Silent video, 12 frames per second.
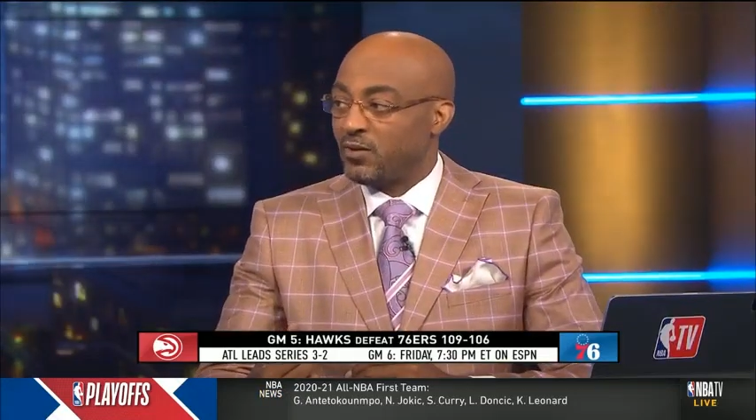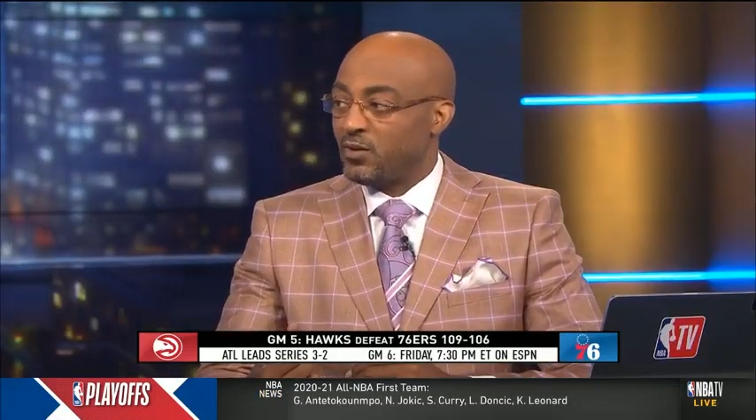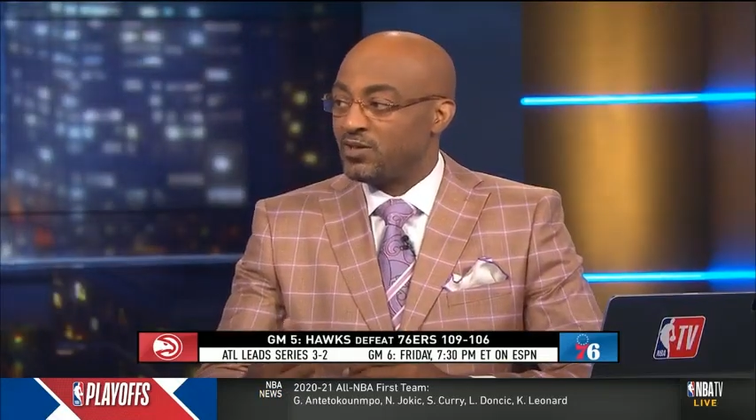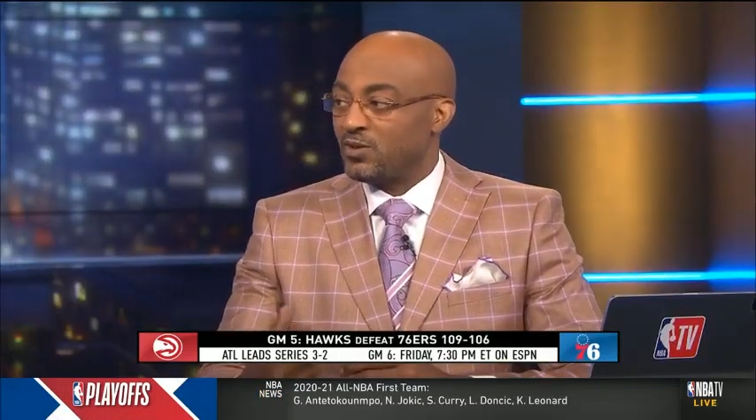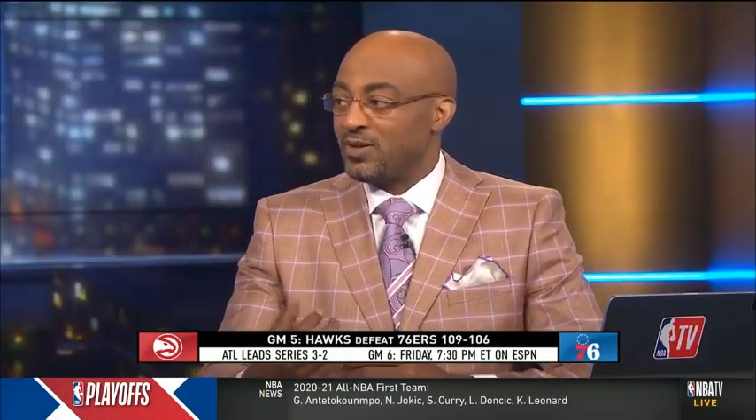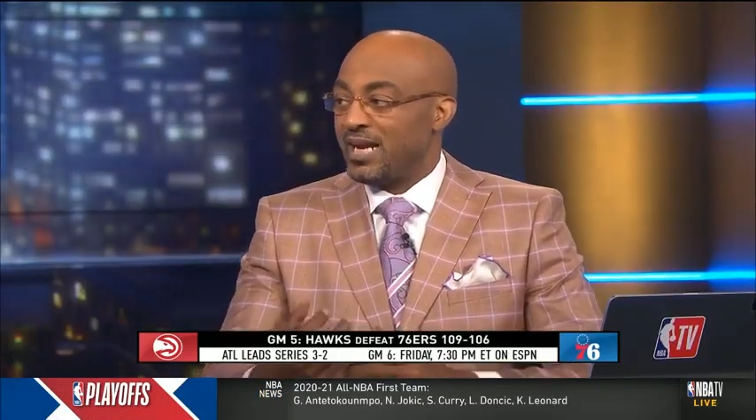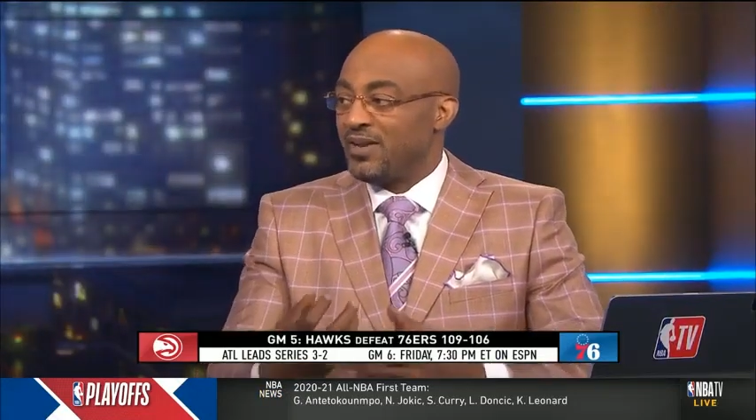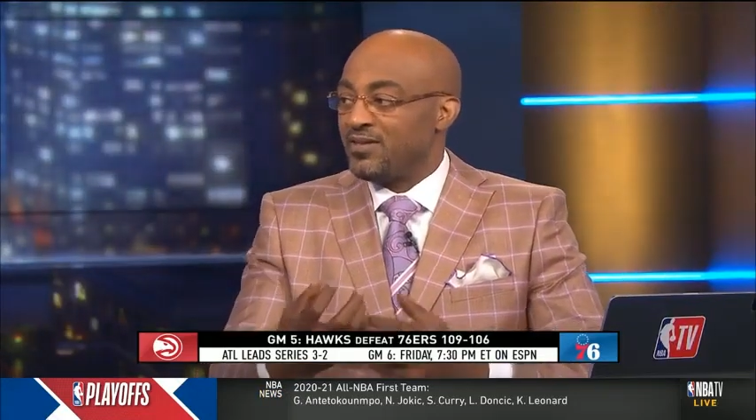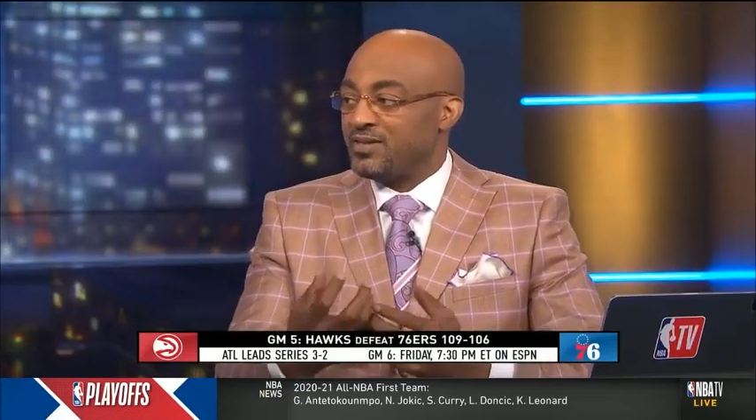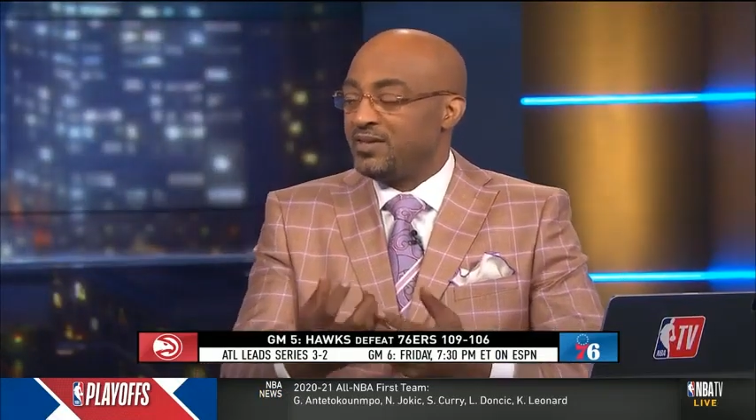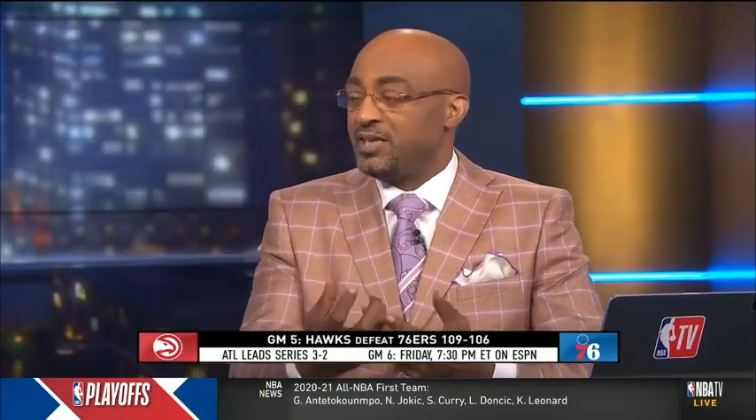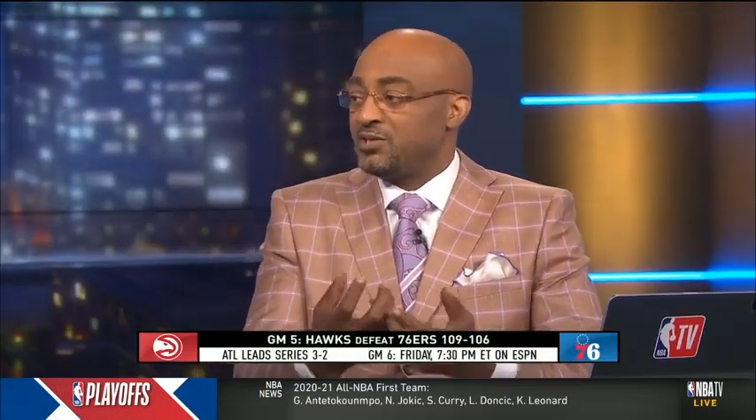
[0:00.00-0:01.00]
So now the
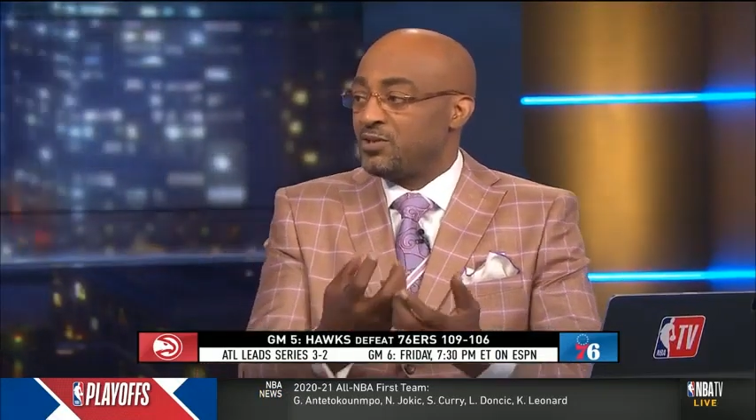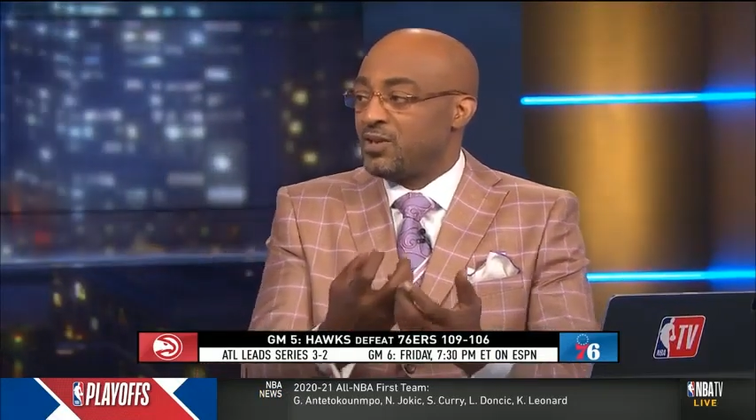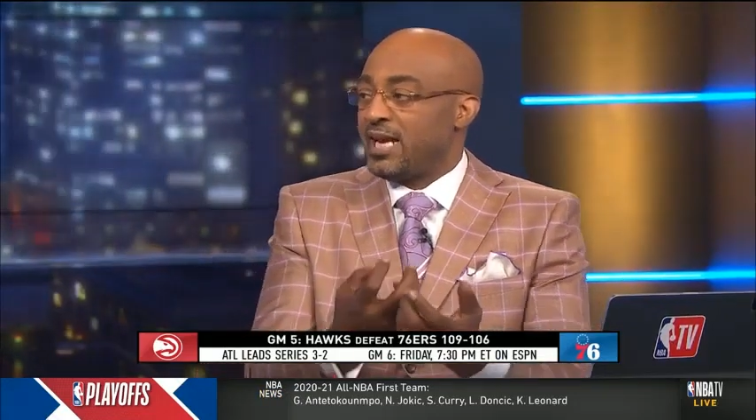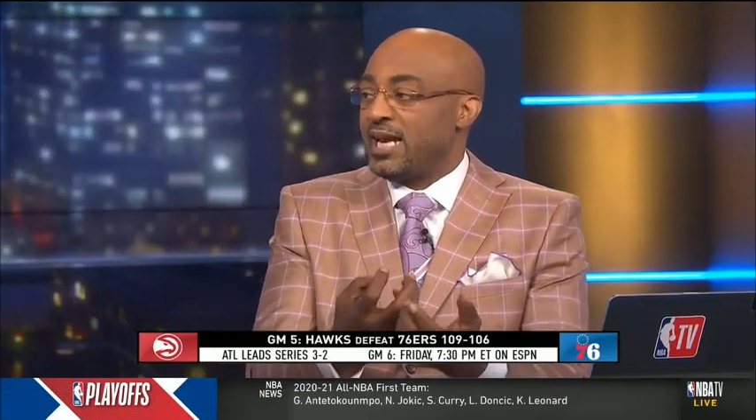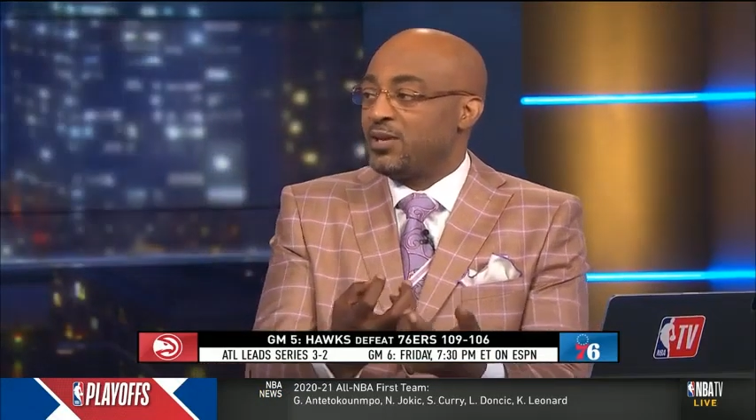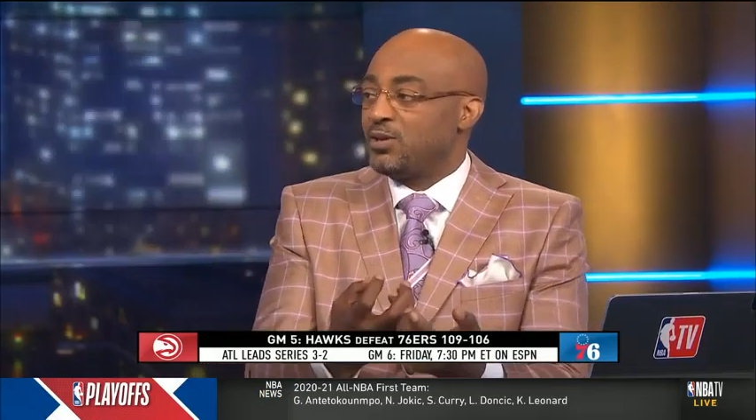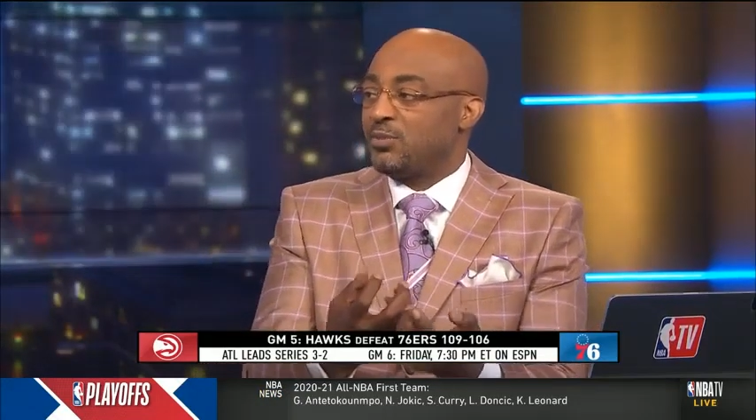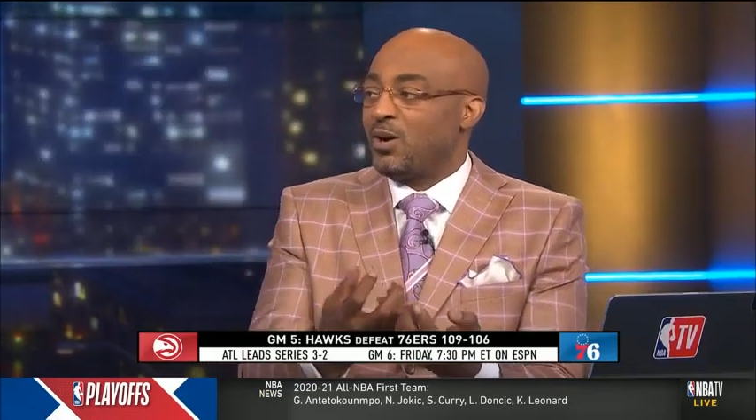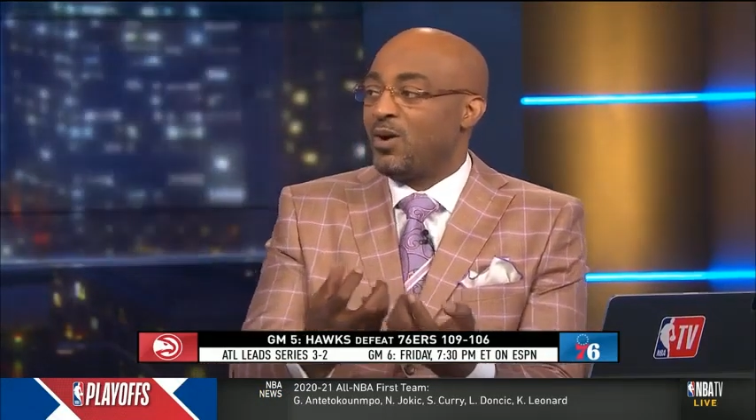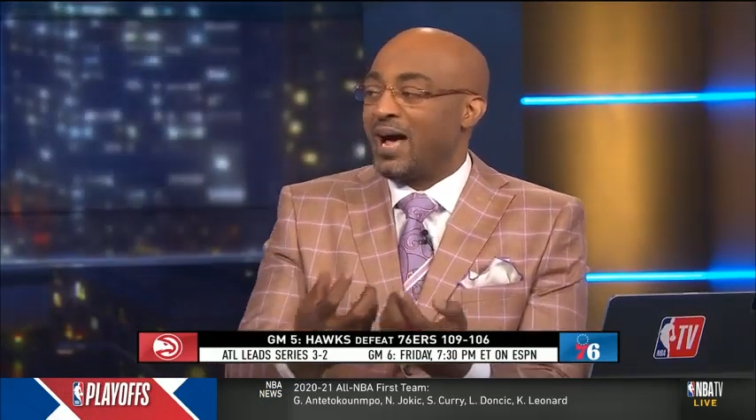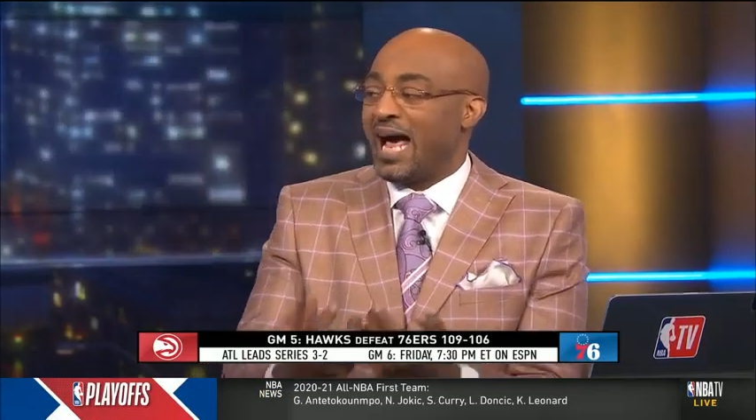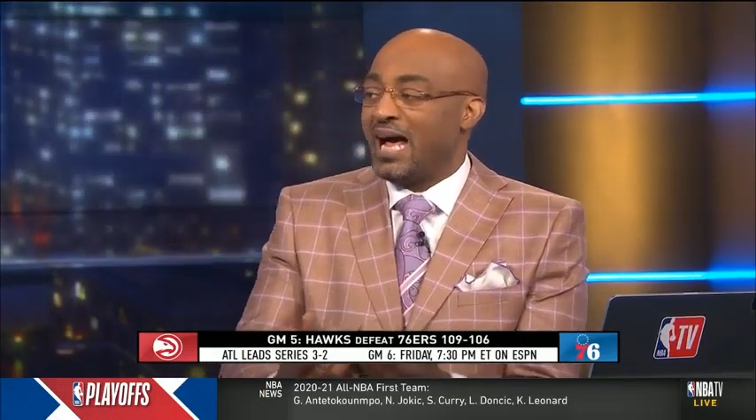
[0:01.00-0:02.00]
Sixers are taking the ball
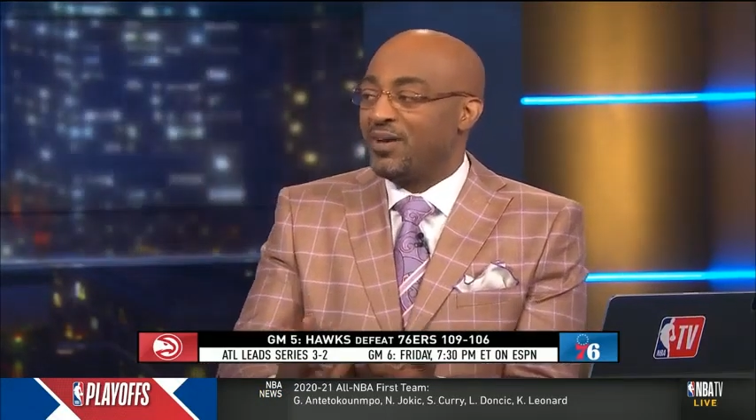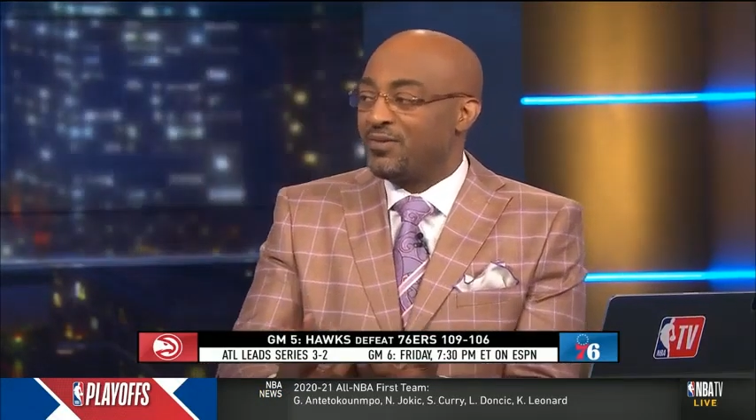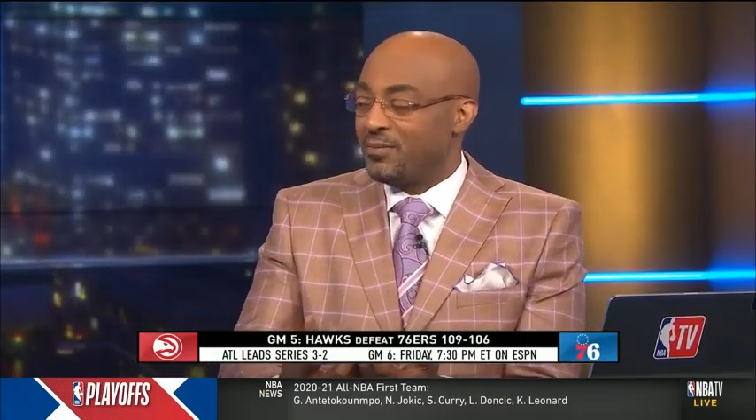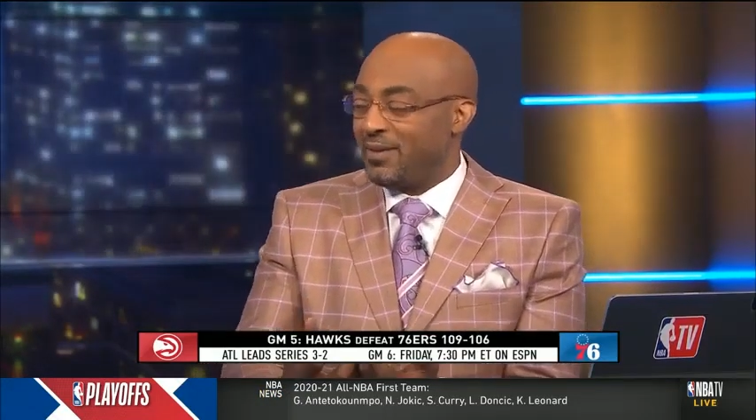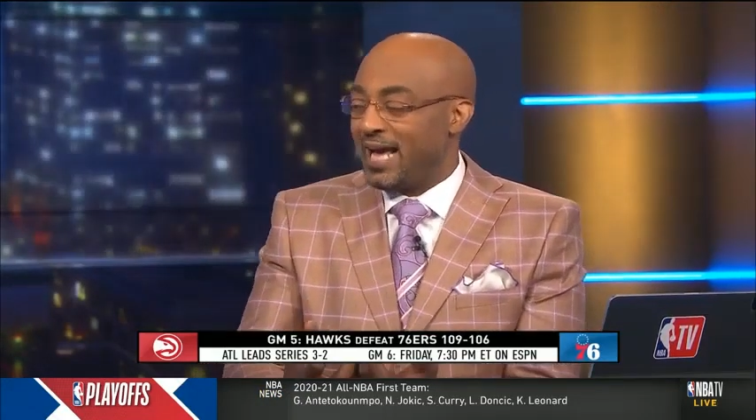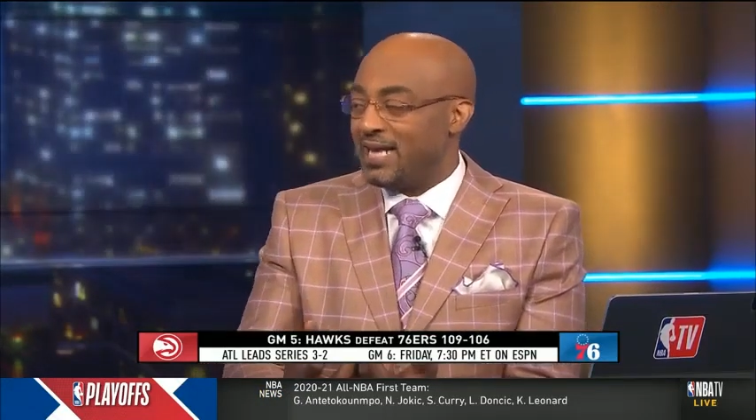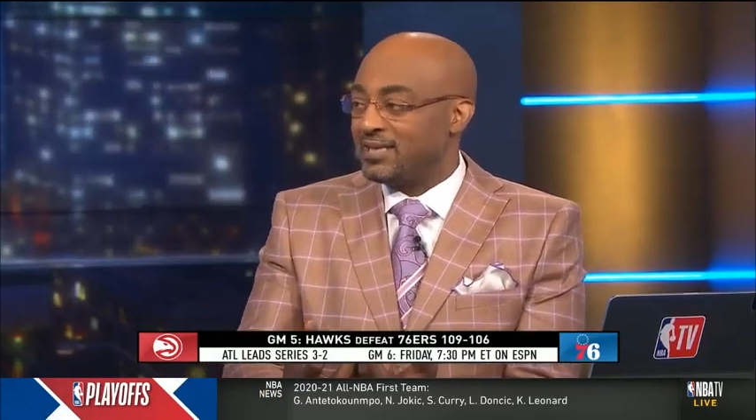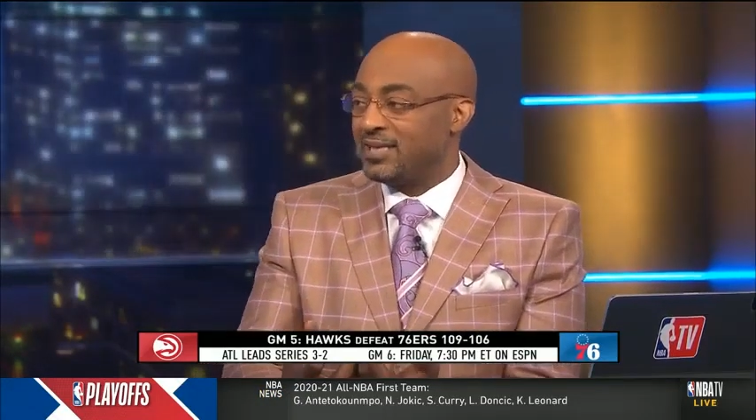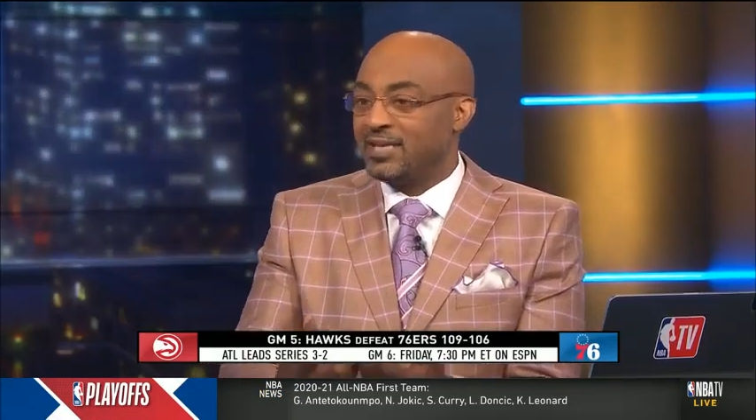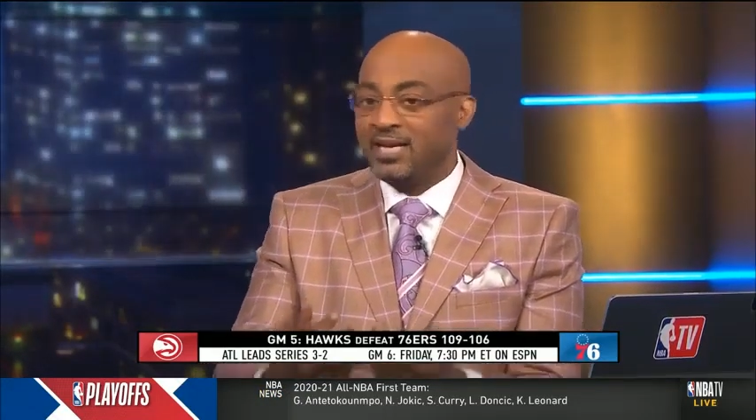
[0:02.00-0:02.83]
out of the basket